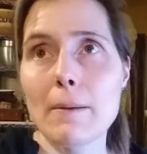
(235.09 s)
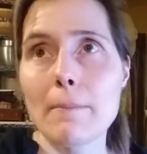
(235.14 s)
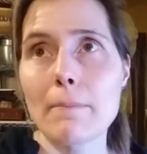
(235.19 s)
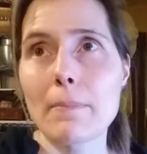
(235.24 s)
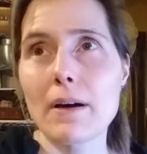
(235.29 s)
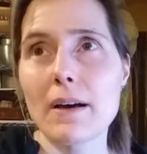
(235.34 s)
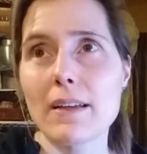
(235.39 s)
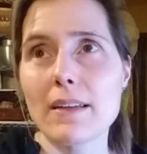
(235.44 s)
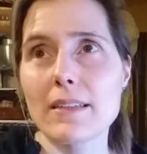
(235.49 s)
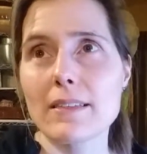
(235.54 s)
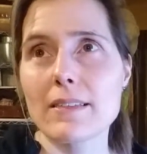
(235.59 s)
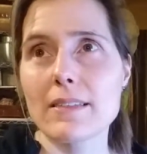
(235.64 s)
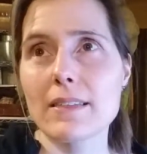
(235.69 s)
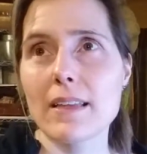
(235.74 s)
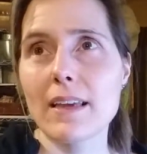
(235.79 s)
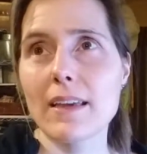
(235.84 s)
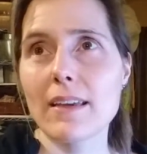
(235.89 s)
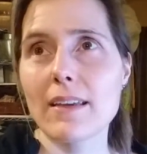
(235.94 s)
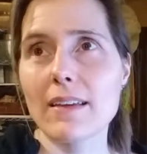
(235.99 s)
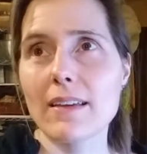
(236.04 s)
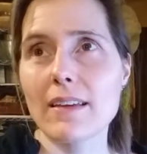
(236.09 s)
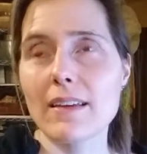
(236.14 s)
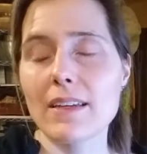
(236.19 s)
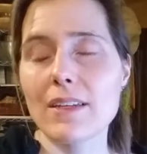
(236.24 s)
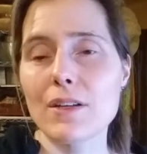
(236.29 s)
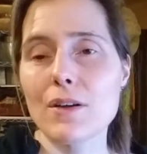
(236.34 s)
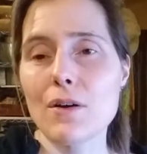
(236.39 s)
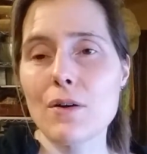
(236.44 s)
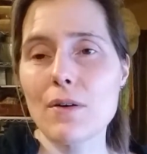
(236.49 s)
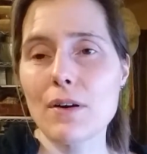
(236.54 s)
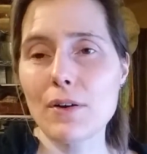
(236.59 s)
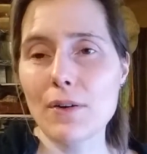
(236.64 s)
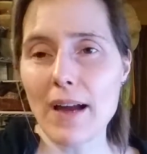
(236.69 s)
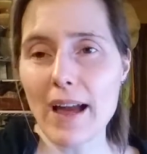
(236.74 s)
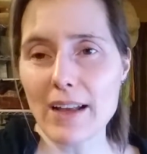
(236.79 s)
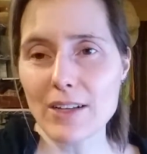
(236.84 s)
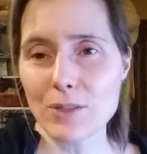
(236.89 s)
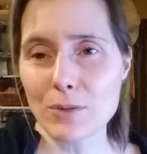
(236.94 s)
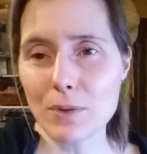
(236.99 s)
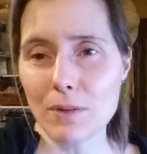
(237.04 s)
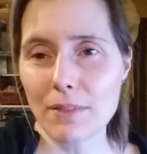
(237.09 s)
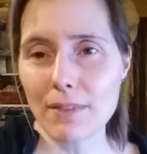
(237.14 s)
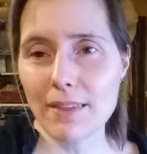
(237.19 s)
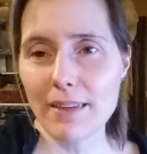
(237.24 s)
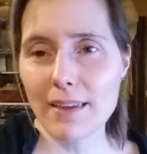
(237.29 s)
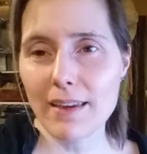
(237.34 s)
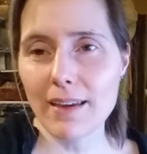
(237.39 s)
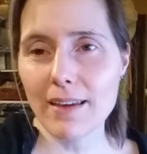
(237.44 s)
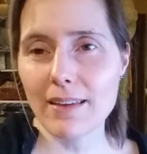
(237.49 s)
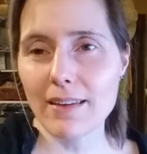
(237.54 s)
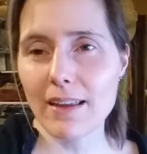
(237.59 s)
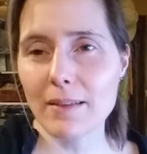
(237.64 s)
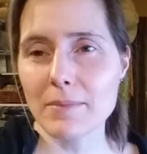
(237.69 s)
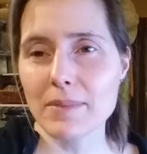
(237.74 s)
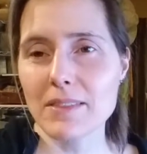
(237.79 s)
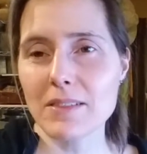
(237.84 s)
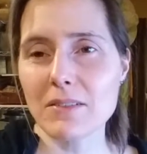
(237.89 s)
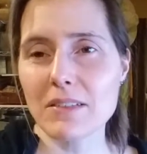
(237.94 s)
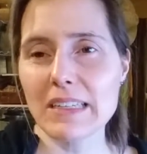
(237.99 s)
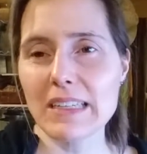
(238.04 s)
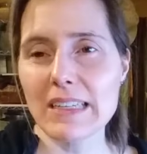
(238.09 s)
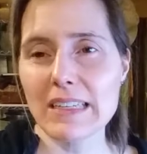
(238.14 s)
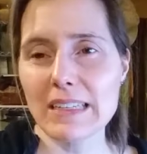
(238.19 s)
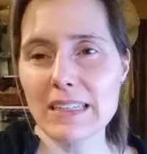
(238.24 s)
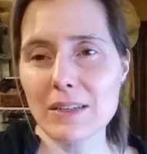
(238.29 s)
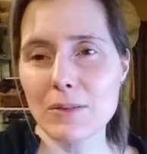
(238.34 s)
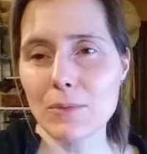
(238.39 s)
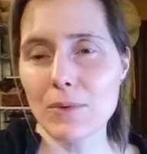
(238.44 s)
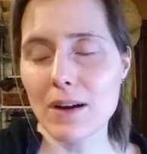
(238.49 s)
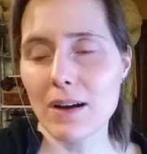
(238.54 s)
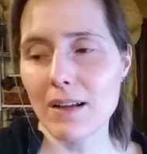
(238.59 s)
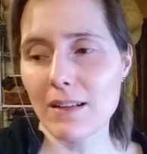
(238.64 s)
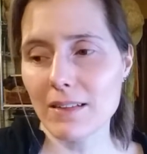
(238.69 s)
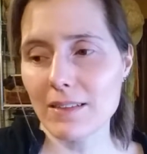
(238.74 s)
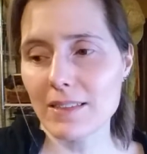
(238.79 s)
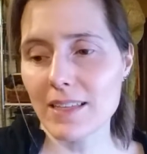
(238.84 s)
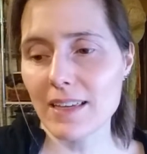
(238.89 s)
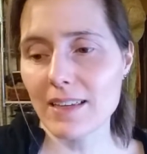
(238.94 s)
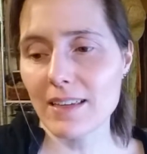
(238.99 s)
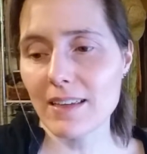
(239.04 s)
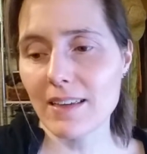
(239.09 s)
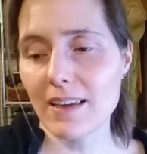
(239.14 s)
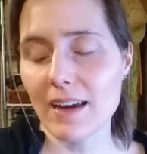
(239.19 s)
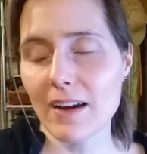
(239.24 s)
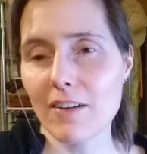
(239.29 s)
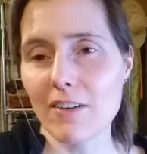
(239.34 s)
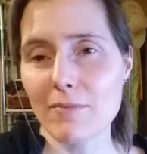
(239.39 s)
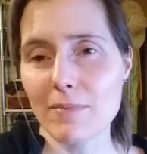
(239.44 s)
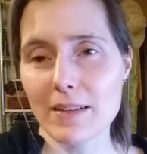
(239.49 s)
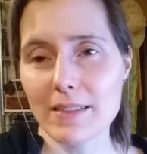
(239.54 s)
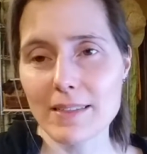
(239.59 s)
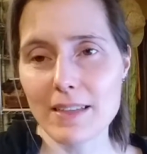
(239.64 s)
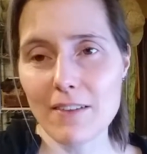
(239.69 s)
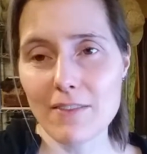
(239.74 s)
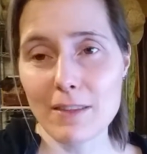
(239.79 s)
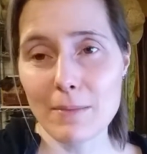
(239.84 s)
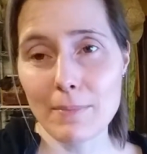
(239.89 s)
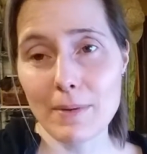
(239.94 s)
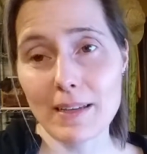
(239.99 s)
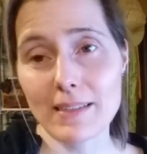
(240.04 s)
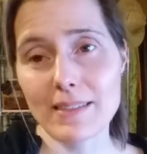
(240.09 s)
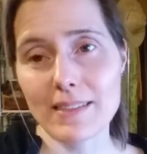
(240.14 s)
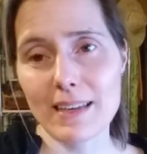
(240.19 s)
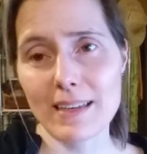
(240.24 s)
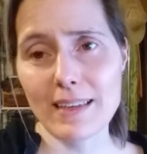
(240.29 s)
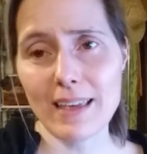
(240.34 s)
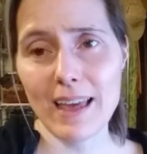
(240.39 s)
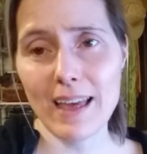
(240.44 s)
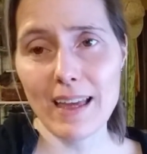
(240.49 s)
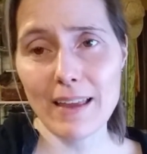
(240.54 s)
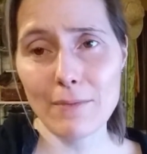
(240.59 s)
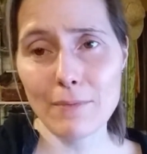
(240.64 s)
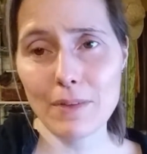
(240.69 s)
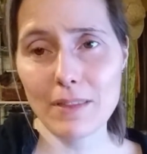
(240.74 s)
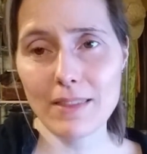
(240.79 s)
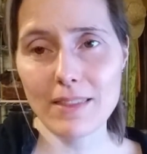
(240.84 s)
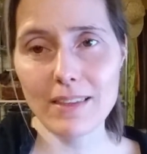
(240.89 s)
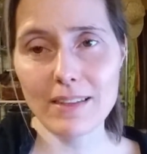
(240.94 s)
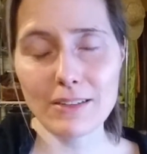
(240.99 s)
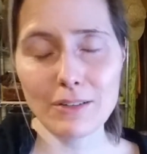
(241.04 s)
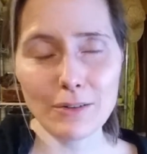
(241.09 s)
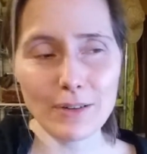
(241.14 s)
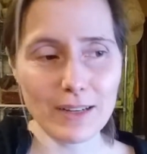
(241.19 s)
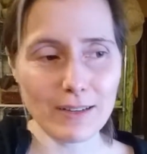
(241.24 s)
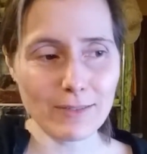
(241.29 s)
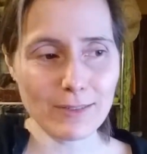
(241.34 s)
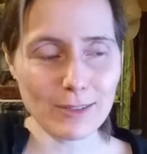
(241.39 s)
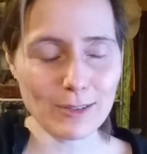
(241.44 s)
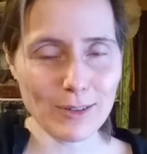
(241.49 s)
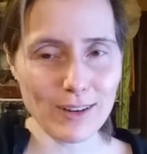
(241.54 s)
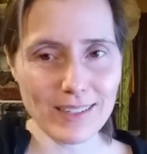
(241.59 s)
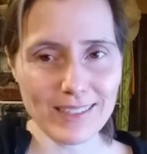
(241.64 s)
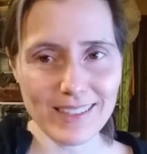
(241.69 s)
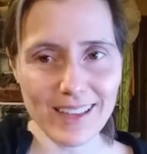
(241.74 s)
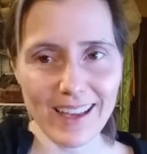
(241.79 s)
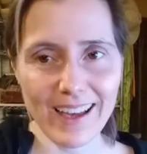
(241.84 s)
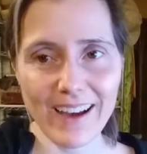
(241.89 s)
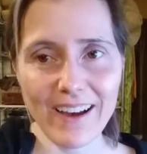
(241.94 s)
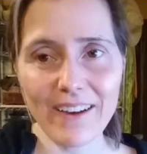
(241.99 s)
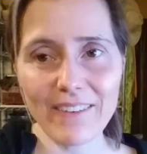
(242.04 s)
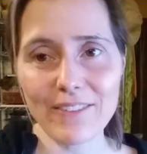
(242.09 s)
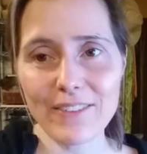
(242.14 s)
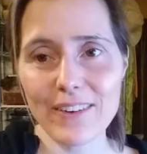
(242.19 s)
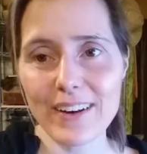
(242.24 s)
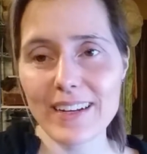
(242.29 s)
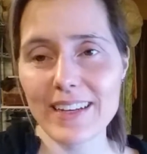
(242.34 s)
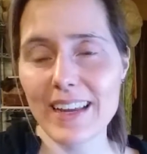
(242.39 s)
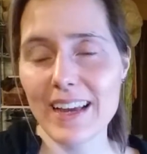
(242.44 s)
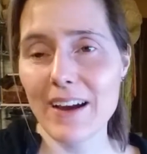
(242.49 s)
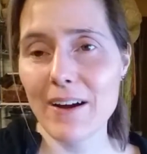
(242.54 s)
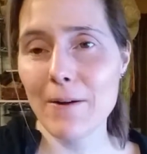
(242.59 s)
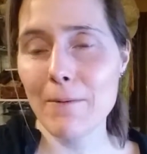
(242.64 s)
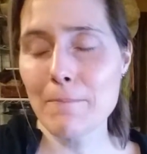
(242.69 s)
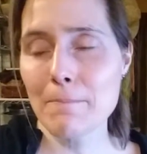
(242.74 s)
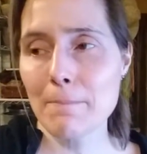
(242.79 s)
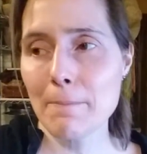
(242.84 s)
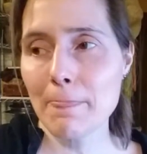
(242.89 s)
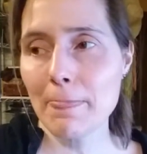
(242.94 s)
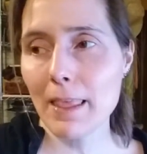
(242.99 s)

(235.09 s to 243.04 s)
but it's like, you know, a gradual thing, and I'm still eating well and taking care of myself the best I can with the degree of stress I have right now.